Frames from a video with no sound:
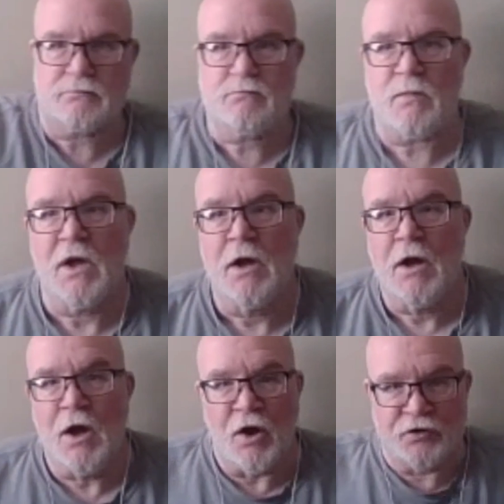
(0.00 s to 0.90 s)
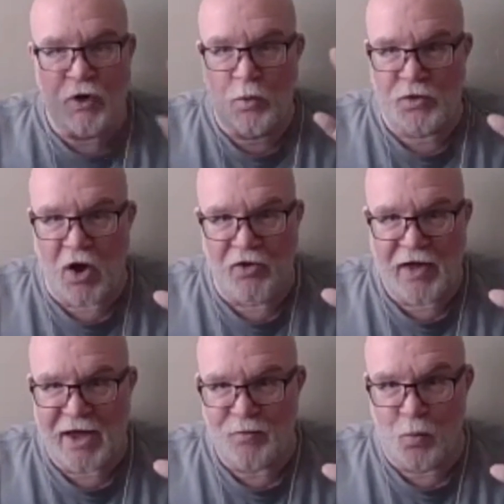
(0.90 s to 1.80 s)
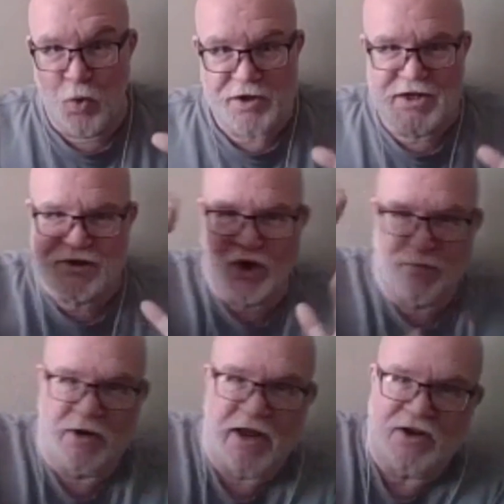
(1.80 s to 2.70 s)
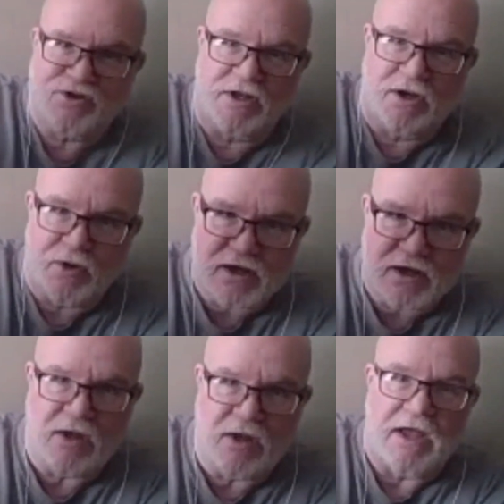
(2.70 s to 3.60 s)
Exactly. So with all that wood determination, you know, he's